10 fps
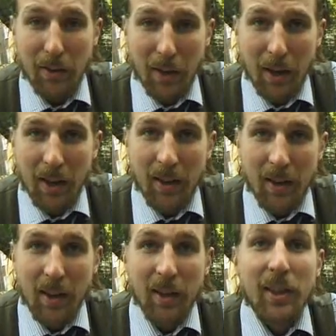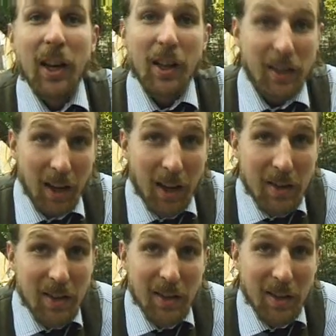the
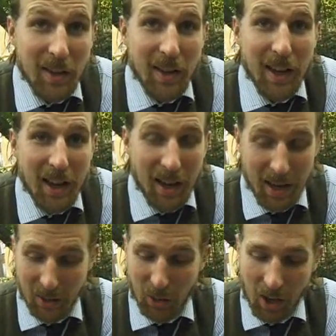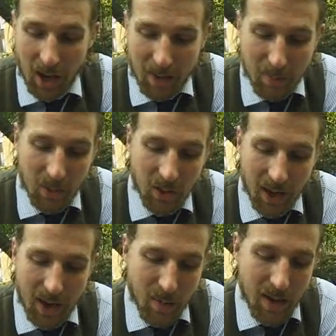Tartars, the uh, tribes which
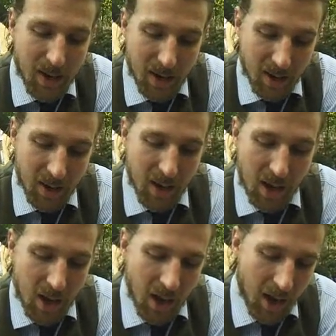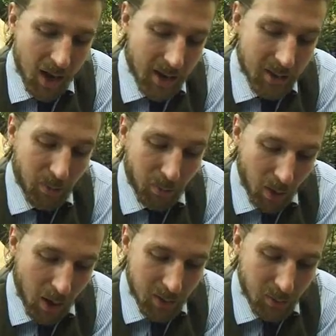came in uh, into
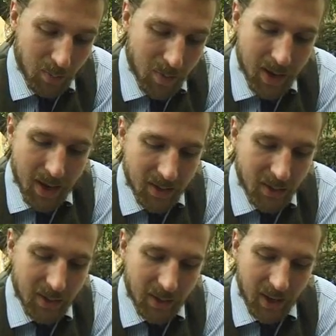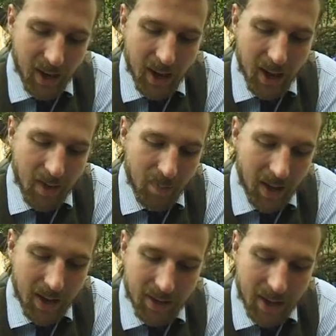France from the east, uh,
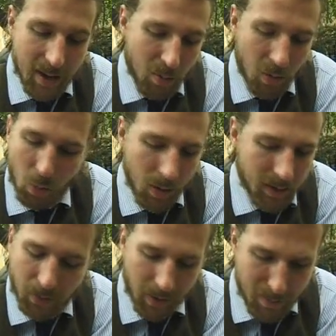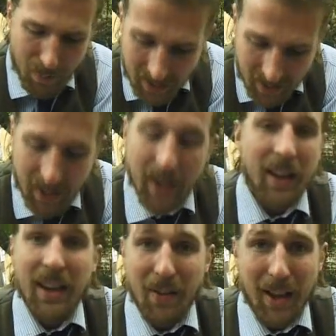and they were always very busy and
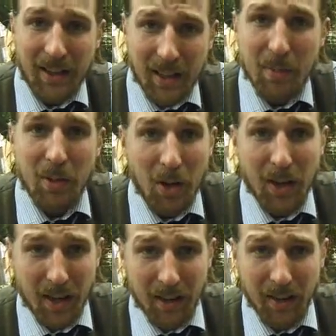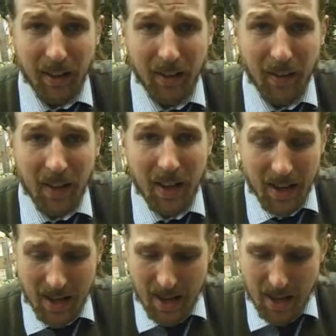they never had time to cook anything.
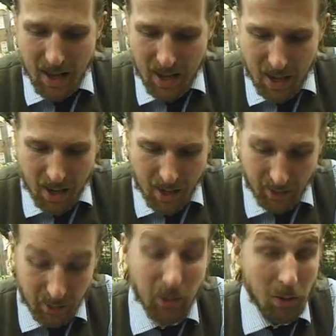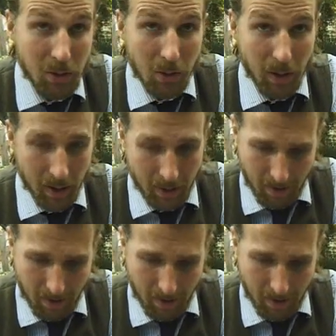It's a true story.